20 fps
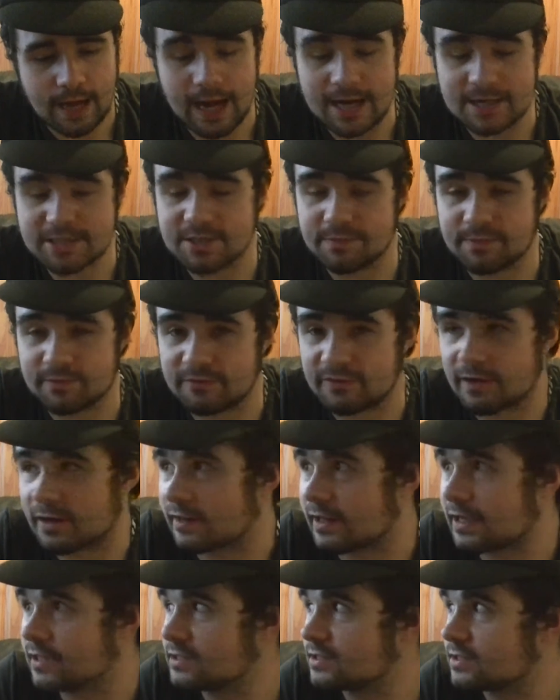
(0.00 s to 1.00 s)
I actually
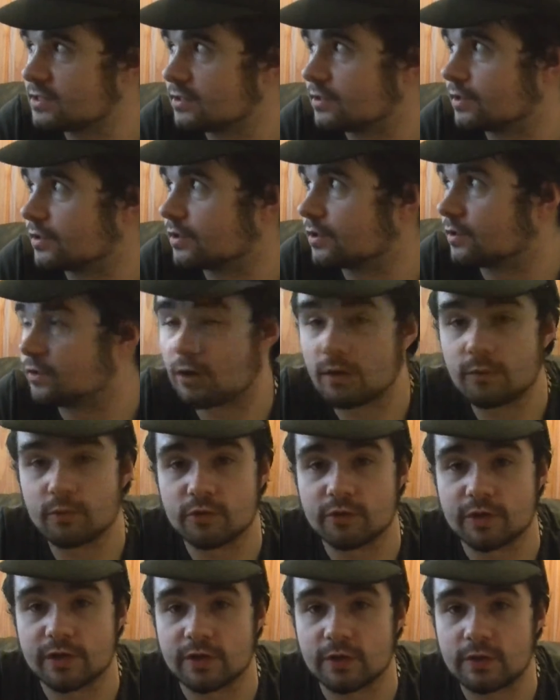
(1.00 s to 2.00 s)
prefer this to
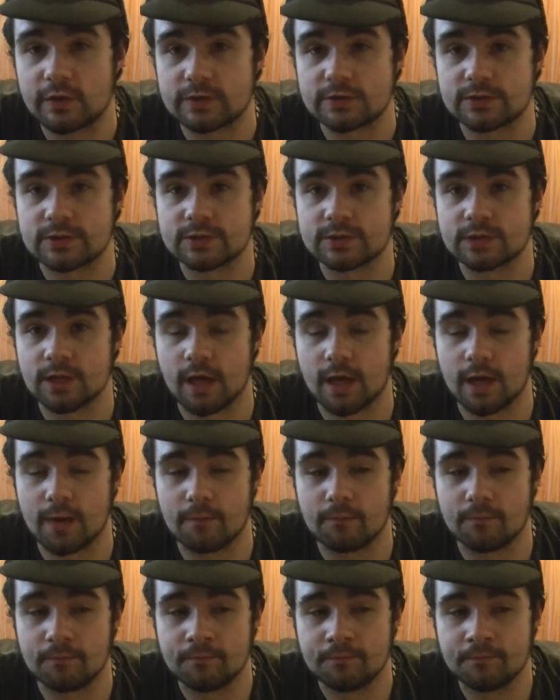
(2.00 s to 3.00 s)
normal Grey Goose.
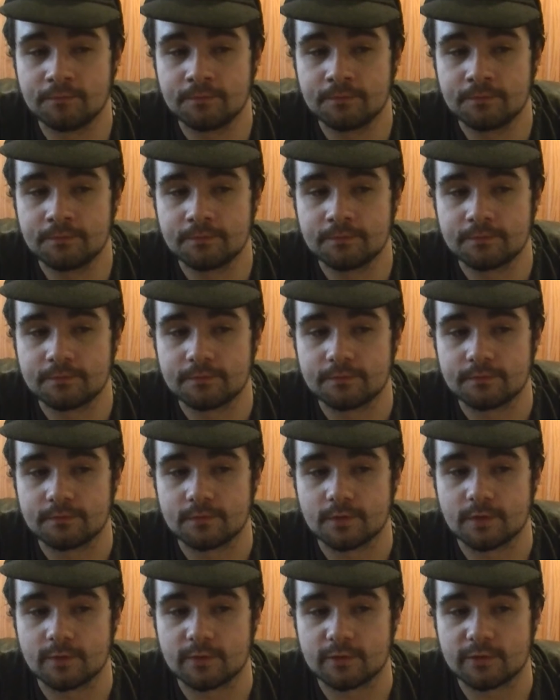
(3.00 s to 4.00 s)

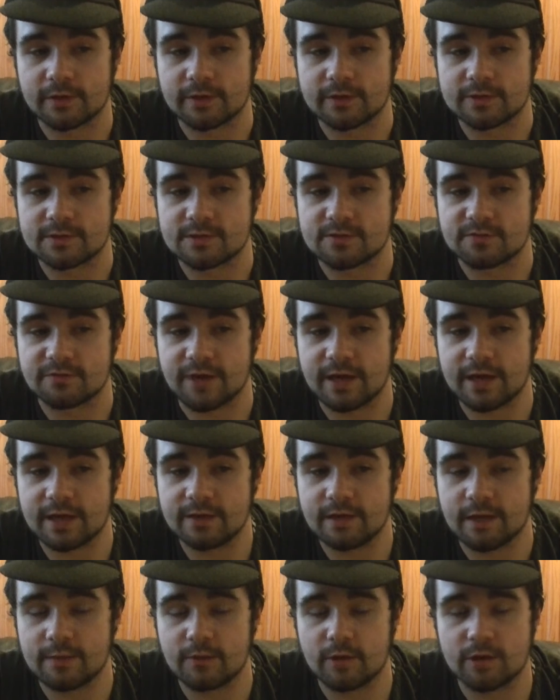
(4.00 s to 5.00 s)
Normal Grey Goose is
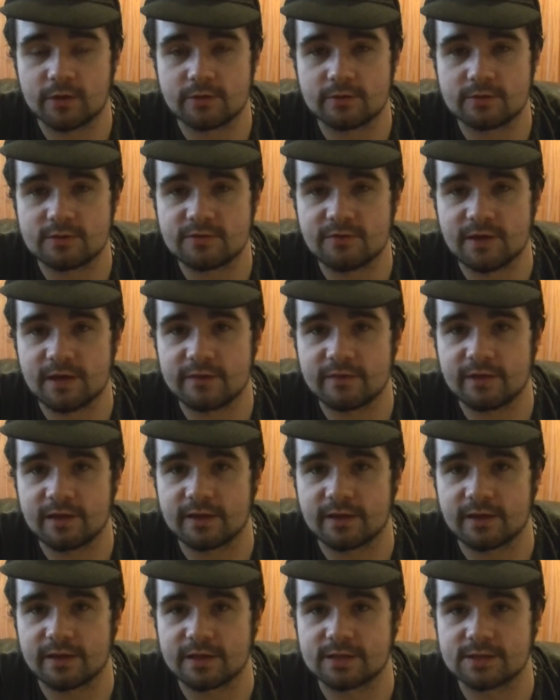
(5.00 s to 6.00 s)
fine, I'm not a huge fan of it,
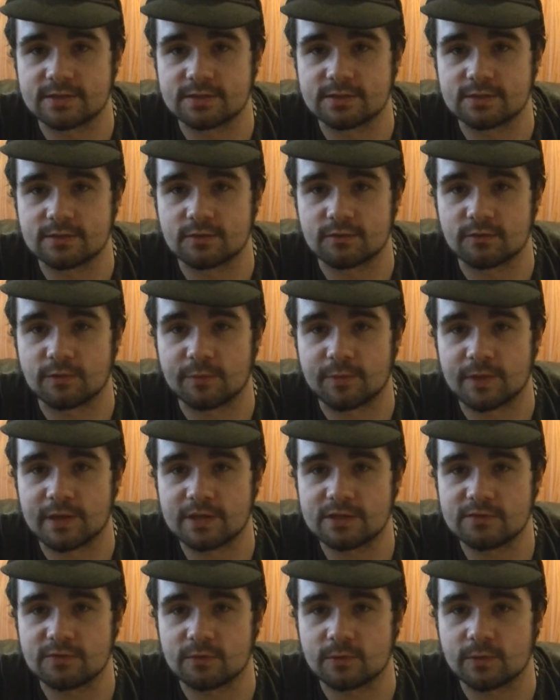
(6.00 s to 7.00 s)
I think it's
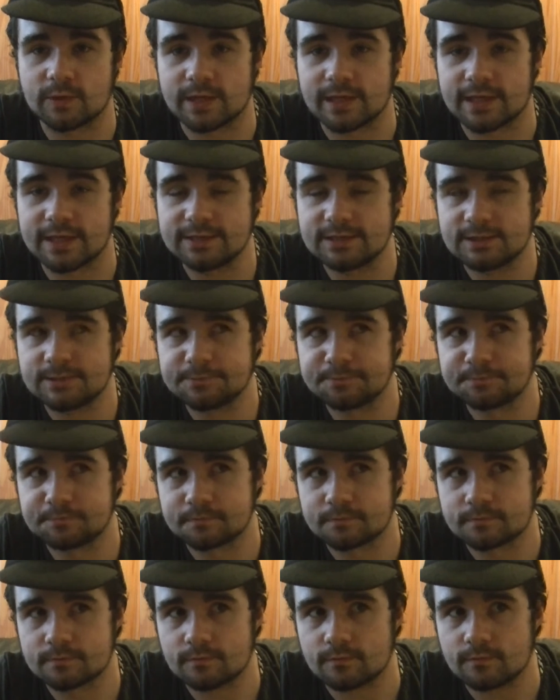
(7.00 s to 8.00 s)
overpriced for what it is.
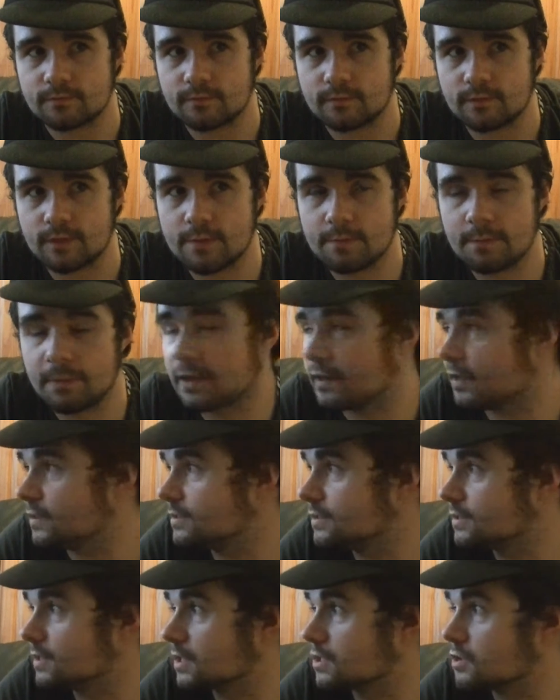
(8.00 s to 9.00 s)
But
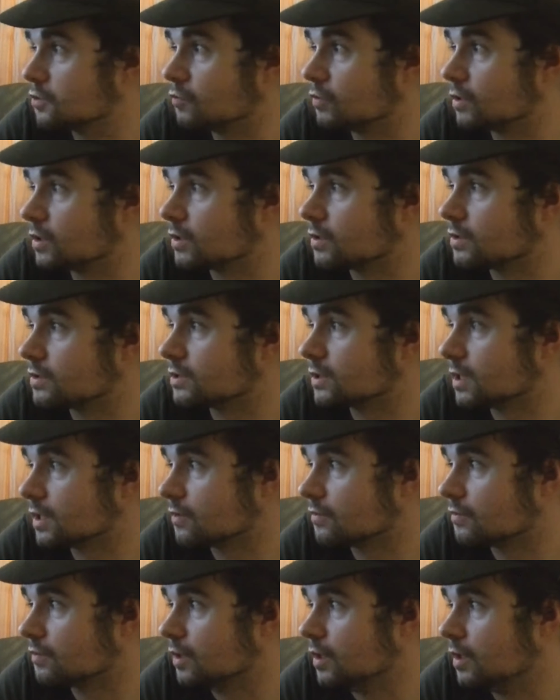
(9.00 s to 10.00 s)
this is actually really good
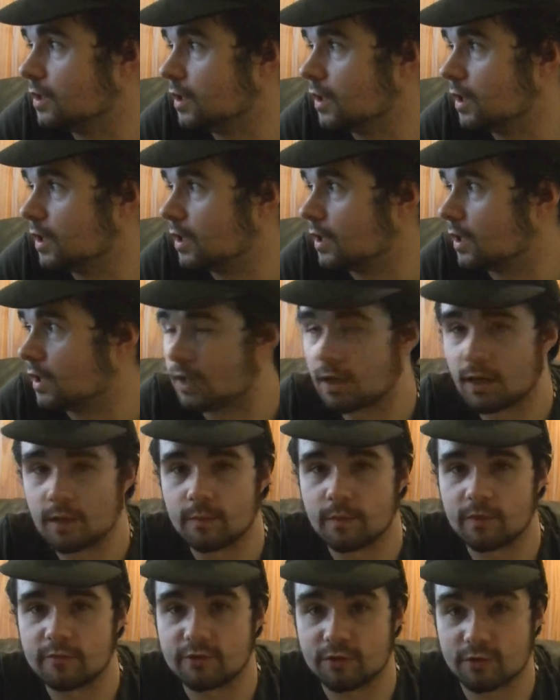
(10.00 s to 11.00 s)
stuff.
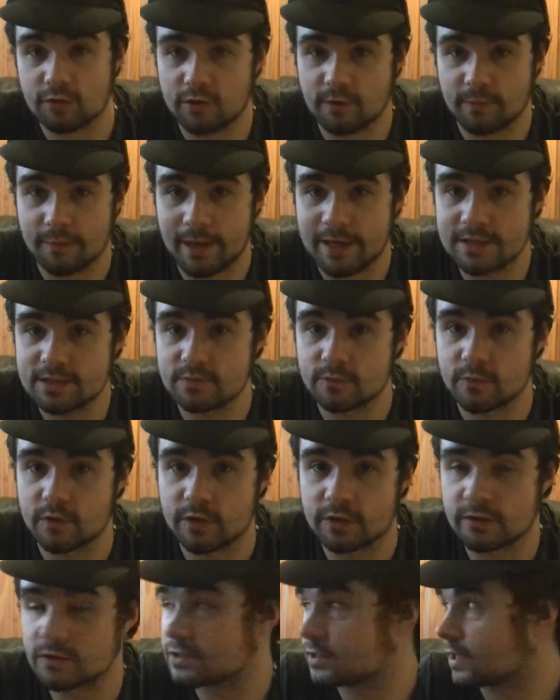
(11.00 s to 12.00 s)
If you're going to buy some
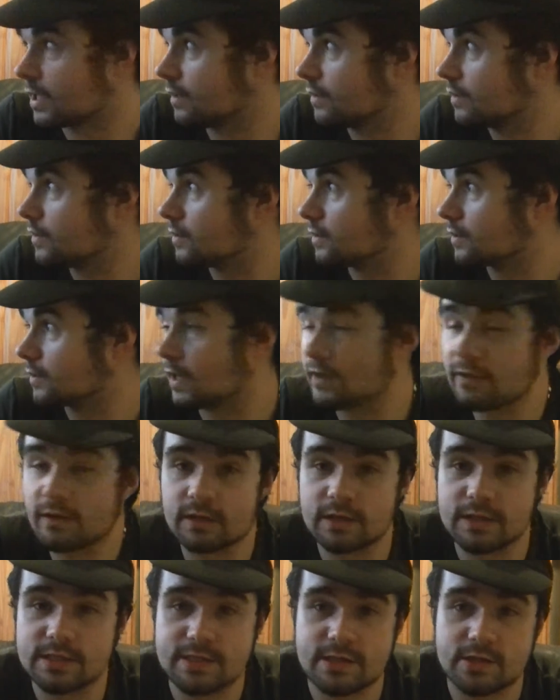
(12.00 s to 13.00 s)
Grey Goose, get
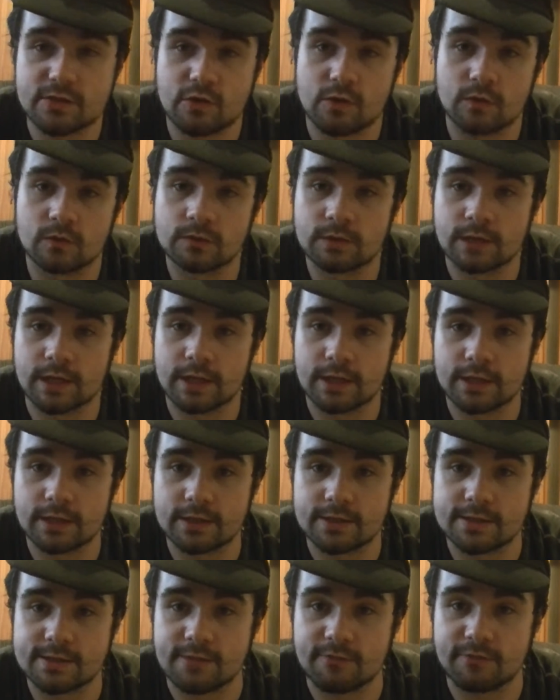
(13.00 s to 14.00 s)
the Le Citron, get
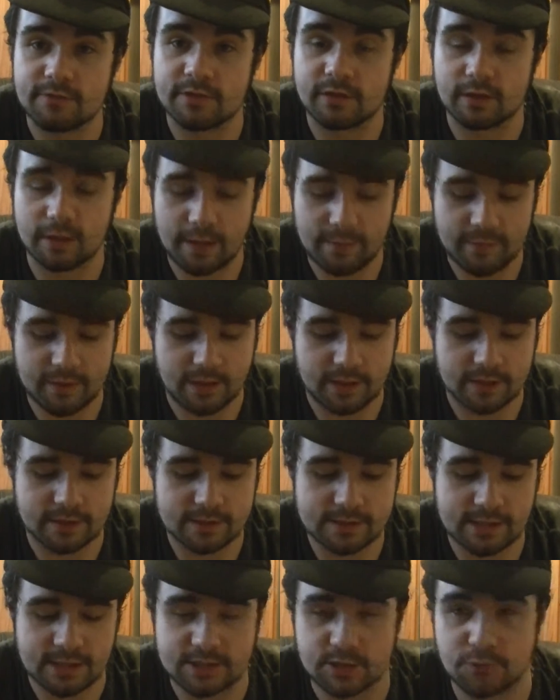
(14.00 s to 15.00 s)
the stuff with the lemon in
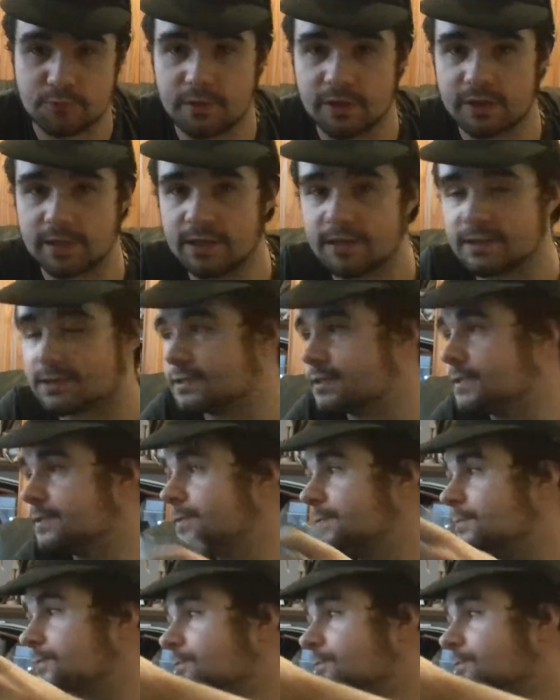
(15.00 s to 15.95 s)
it, it's actually really nice.